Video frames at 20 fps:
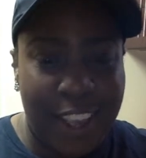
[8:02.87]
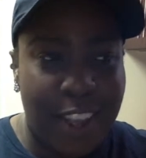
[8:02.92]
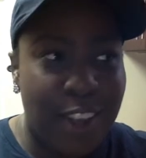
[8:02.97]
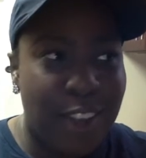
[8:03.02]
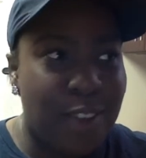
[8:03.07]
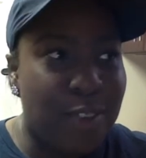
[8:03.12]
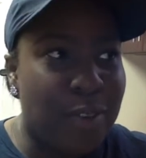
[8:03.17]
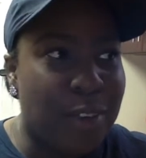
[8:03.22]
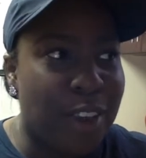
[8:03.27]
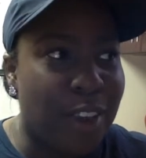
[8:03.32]

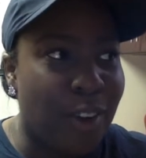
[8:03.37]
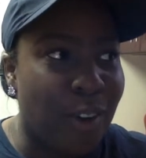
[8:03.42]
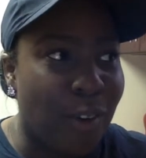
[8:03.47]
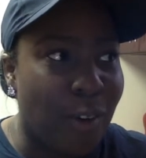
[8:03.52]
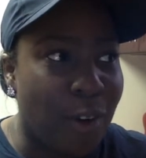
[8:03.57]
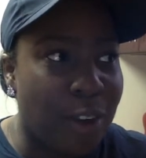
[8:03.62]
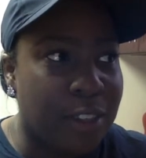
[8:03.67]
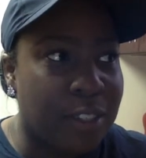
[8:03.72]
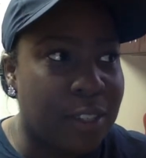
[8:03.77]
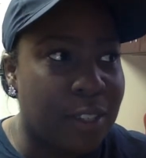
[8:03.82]
You can
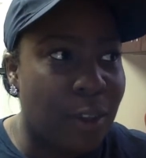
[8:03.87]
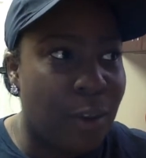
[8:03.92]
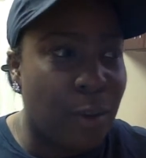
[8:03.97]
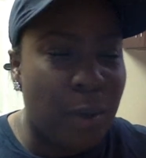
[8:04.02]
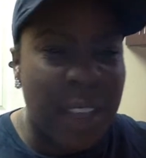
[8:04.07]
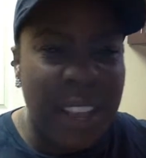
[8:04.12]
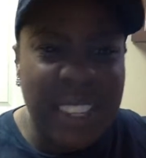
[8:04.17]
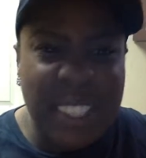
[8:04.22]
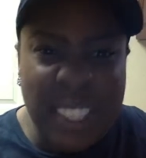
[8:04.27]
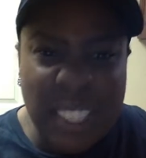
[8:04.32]
also
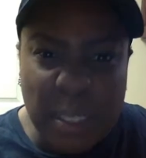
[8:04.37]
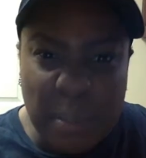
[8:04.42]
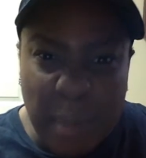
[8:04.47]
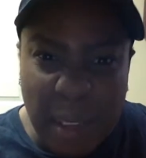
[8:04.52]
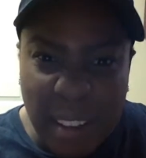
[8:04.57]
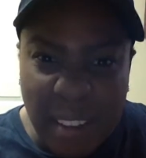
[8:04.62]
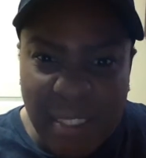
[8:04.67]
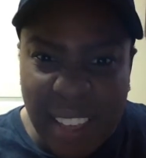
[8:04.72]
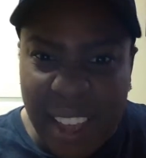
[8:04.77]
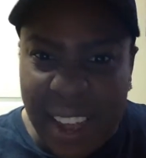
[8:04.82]

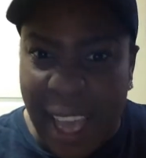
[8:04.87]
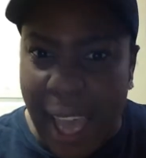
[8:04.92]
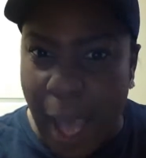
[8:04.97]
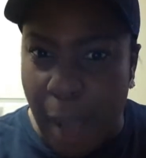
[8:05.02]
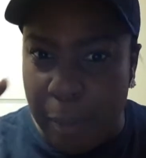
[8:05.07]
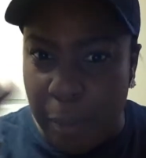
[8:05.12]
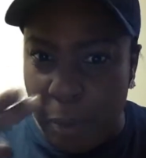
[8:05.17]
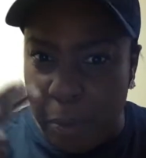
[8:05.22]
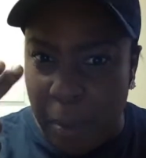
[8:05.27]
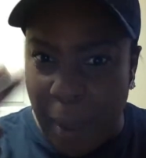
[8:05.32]
smell that
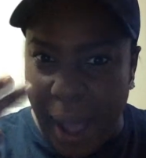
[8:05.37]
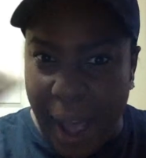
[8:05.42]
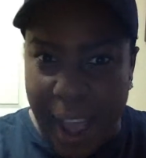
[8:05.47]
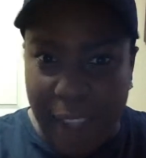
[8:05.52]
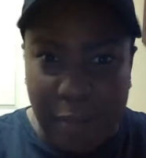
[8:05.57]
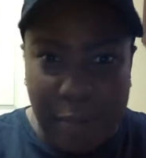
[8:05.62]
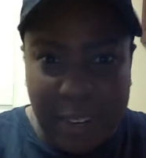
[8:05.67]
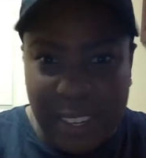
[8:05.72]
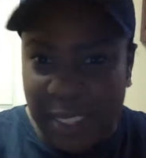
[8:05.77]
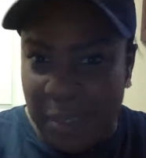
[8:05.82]
apple pie
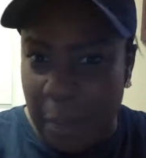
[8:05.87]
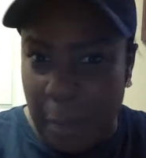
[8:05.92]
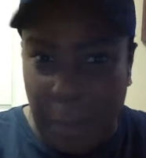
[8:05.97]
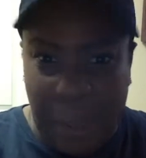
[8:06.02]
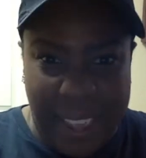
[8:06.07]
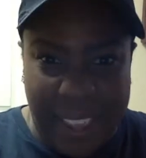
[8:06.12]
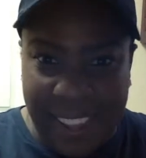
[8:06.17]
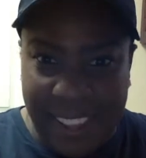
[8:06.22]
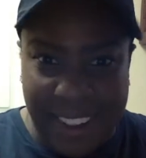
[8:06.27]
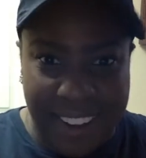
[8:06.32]
when it's
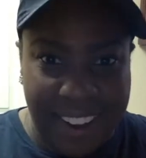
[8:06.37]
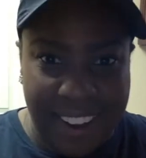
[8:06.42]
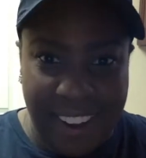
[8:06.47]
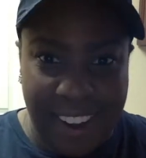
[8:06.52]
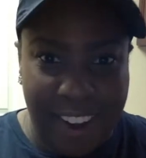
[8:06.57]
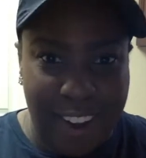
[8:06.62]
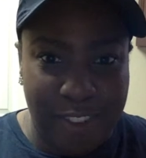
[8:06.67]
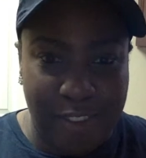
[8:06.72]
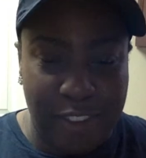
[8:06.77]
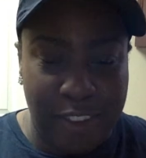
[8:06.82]
baking in the
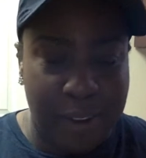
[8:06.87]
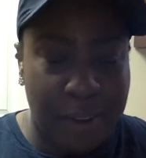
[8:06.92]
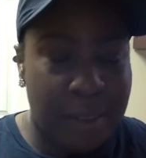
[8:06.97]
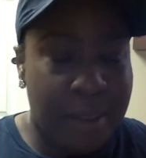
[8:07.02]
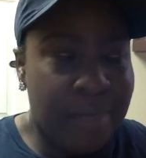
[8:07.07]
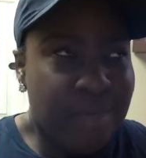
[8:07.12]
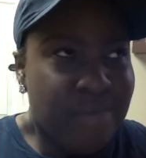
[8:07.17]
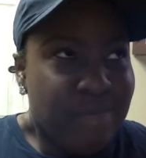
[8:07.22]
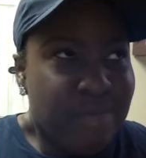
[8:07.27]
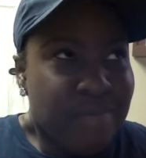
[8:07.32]
oven.
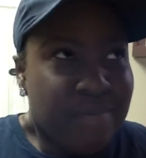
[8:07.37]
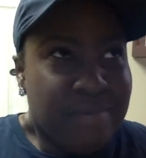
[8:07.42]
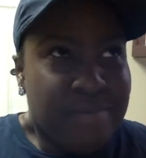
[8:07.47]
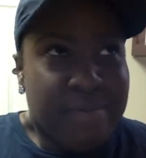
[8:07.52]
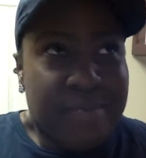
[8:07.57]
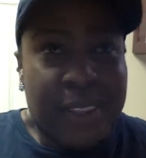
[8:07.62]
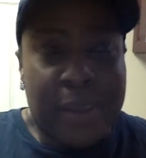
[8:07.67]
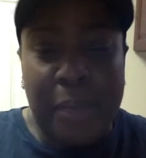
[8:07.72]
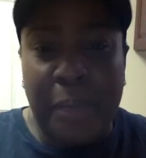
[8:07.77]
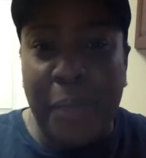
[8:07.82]

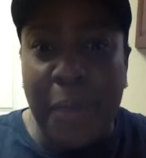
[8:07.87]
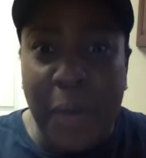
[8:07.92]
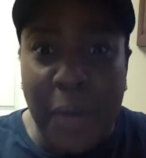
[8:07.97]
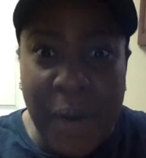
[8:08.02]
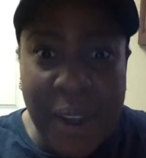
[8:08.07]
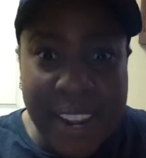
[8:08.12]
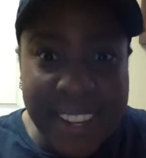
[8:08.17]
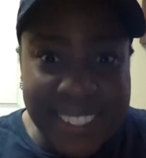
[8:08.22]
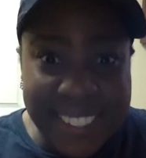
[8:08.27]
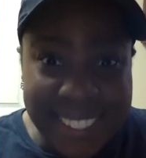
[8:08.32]

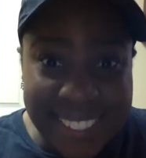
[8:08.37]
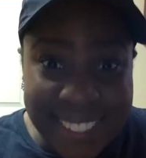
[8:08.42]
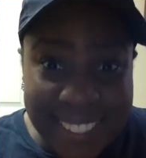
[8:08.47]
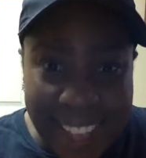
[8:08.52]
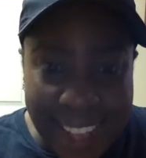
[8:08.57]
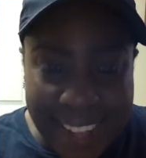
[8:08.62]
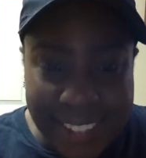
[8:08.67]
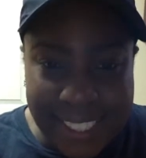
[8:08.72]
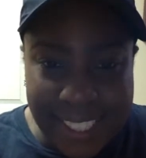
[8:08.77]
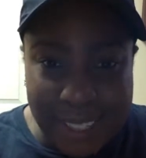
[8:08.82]
Boy, does
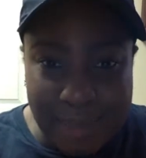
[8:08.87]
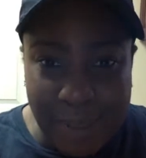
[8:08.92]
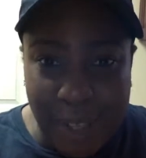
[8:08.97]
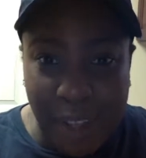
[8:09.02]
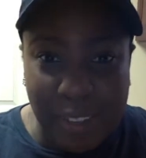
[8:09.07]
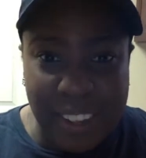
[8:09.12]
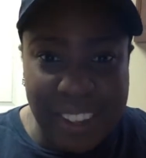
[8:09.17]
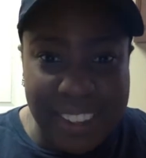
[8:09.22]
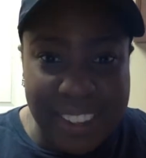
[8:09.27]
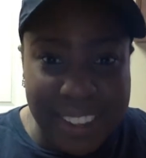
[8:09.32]
that
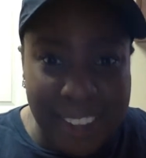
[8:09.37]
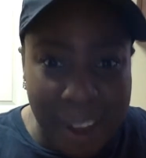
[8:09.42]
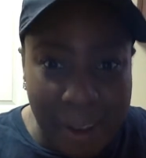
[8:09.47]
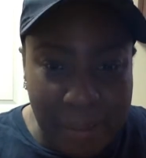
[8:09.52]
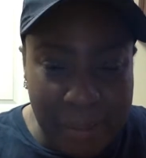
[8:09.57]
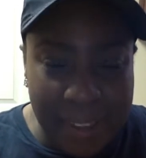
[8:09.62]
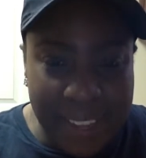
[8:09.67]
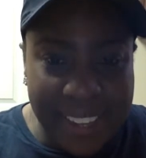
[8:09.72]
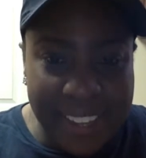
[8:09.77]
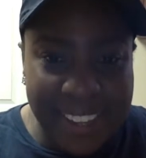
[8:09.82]
smell
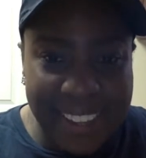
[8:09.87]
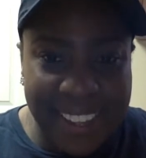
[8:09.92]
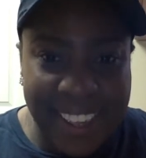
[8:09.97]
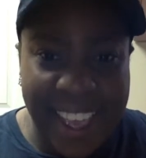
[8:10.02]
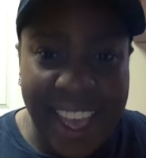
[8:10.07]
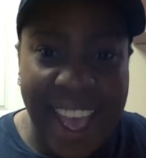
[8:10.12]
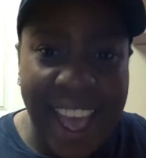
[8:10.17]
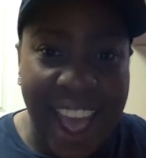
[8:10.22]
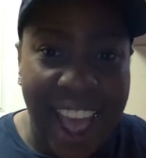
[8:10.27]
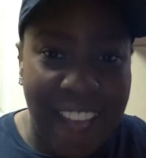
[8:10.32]
yummy.
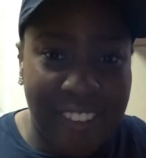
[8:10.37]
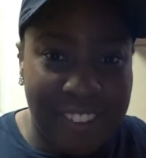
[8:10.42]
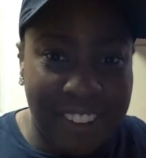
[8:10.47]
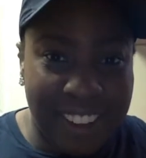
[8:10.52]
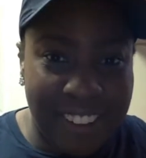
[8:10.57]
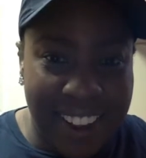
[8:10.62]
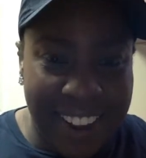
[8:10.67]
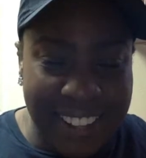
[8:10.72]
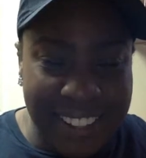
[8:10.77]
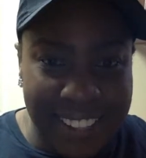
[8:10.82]
Have a
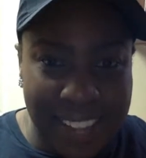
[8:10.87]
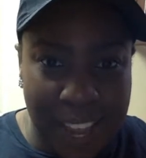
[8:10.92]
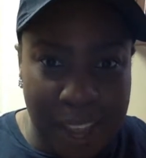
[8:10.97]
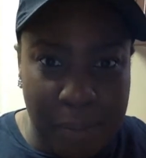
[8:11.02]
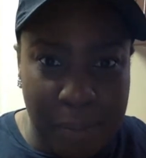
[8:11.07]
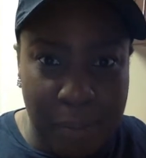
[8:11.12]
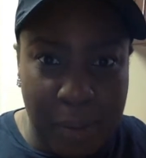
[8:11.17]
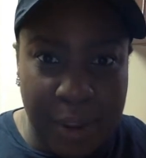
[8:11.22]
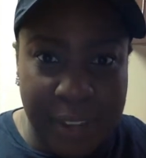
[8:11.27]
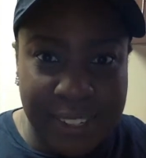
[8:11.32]
great day,
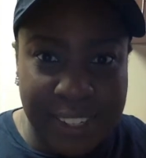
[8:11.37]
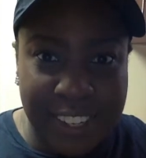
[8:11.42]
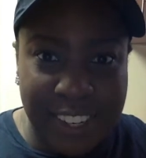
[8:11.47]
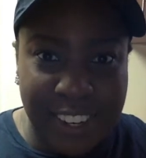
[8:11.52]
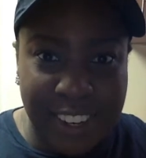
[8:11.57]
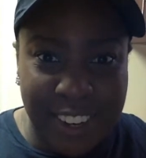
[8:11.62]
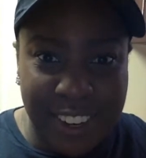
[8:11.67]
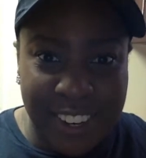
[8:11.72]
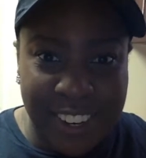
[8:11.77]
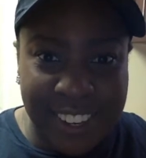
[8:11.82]
boys and
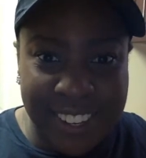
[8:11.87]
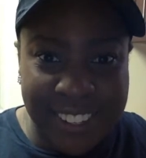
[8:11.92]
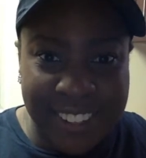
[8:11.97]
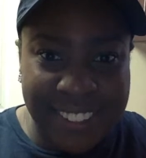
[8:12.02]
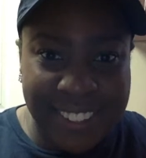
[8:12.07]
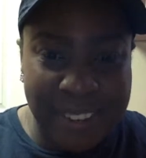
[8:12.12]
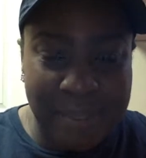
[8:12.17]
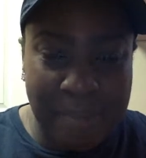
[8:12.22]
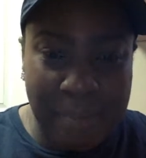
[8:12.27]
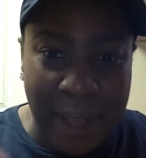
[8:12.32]

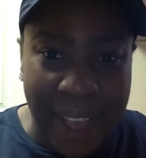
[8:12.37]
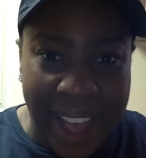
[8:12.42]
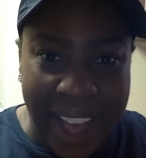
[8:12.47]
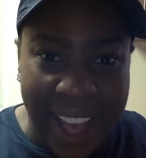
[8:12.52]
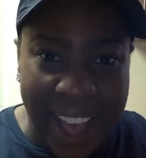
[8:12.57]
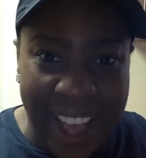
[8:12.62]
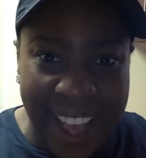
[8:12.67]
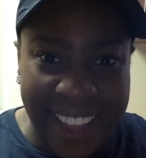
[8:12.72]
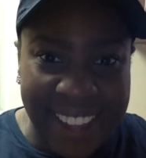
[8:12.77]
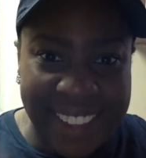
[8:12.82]
girls.
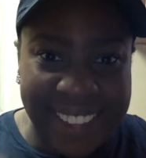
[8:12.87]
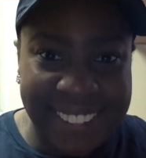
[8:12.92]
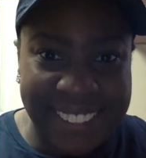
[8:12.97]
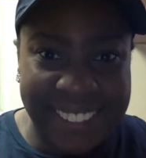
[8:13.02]
Bye.